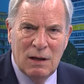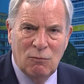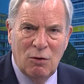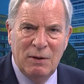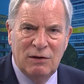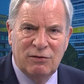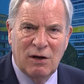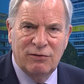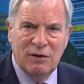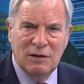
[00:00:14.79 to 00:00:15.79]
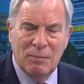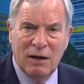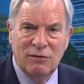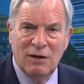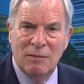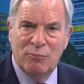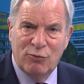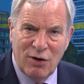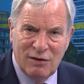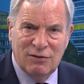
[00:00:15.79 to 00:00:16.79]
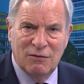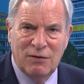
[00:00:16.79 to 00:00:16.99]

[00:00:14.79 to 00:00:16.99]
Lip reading: We'll be discussing the bank's impressive